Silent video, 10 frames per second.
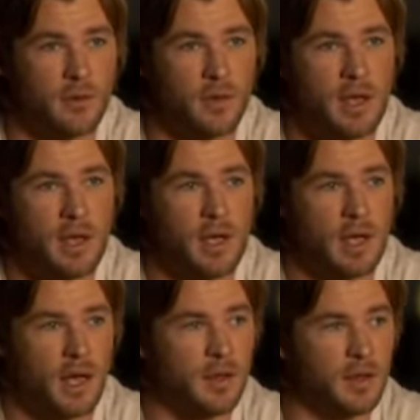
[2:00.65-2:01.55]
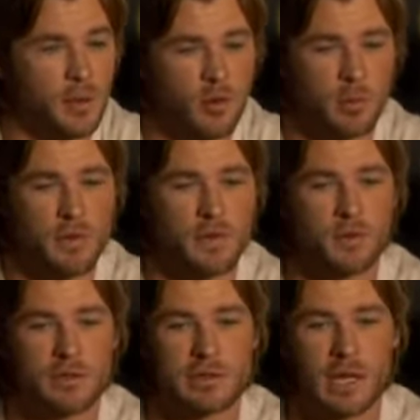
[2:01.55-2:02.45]
of, I think they probably
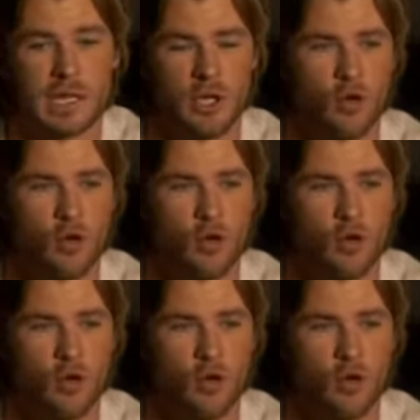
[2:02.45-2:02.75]
feel slightly